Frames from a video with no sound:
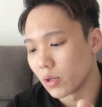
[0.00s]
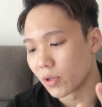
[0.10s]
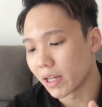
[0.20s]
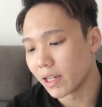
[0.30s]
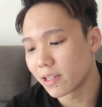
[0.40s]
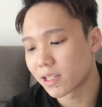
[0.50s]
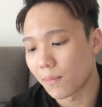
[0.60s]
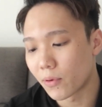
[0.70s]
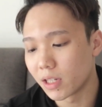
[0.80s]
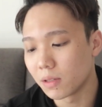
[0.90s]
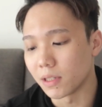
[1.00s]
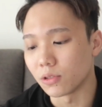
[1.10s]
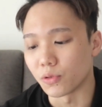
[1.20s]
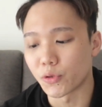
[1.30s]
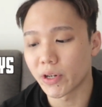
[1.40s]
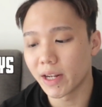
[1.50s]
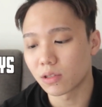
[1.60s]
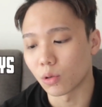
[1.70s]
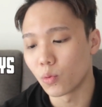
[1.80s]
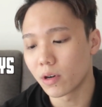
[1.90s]
You can either separate them into 3
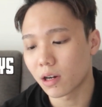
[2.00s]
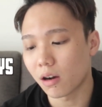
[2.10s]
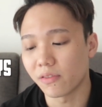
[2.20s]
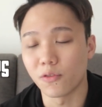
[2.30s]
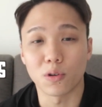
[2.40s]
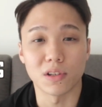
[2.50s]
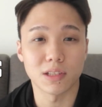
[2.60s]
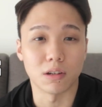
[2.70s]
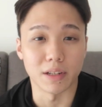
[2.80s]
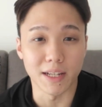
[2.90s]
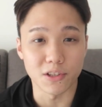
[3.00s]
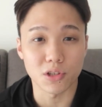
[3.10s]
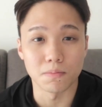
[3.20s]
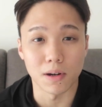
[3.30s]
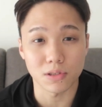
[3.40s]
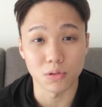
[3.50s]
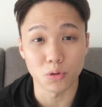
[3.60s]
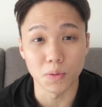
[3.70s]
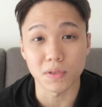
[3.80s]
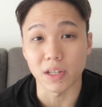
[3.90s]
days of workout focusing on each muscle
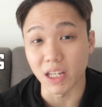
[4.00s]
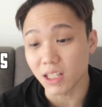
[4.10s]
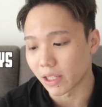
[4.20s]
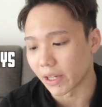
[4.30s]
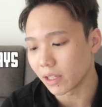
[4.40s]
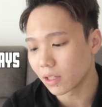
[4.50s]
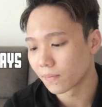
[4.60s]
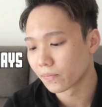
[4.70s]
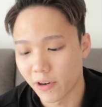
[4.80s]
groups in a day.